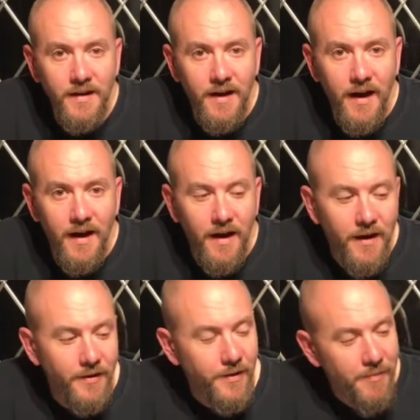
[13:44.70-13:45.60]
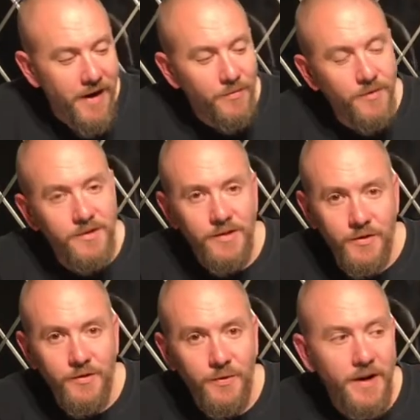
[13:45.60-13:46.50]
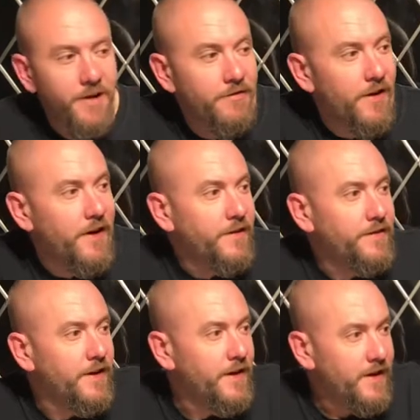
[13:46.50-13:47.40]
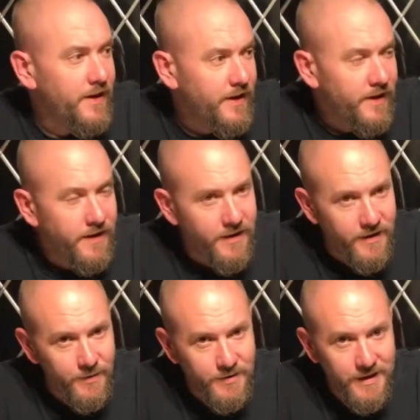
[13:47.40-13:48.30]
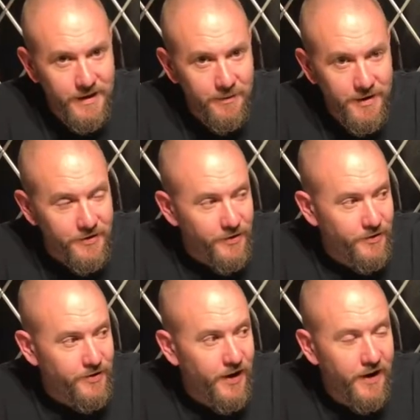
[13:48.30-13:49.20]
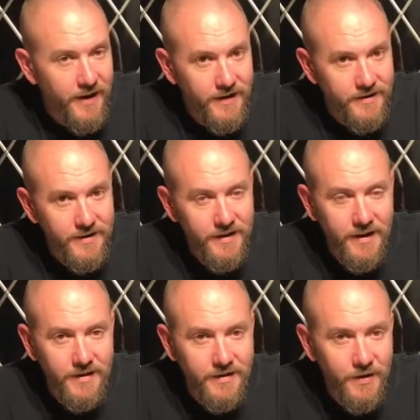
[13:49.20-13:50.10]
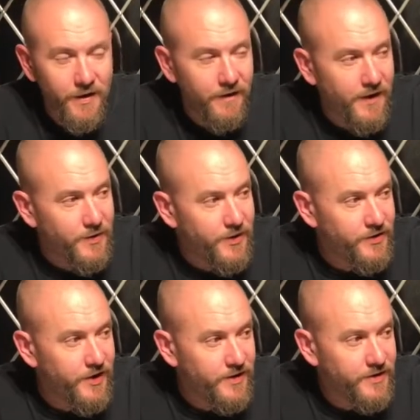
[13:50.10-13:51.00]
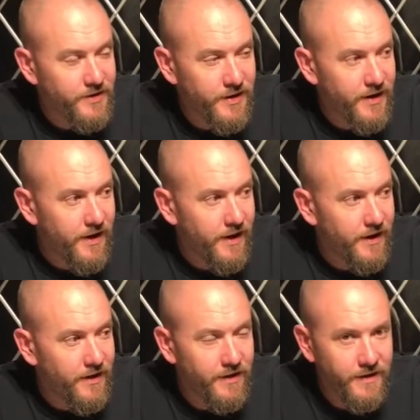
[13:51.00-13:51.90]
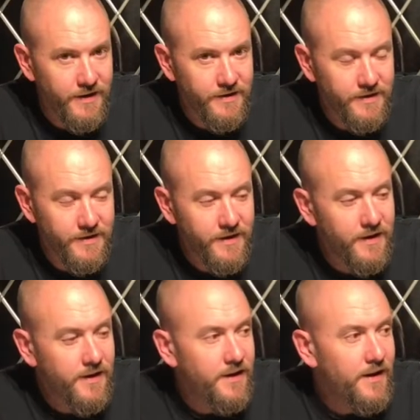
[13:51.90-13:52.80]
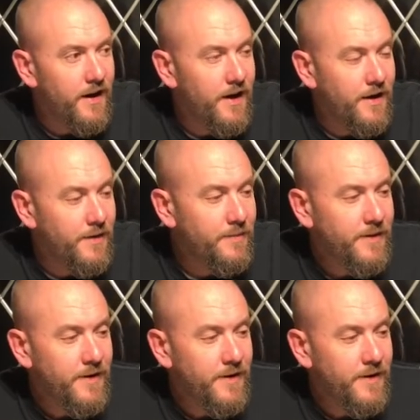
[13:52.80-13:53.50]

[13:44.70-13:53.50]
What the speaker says: The bed was loose when it arrived. This was a little bit too tight, and so I've had to adjust this arm.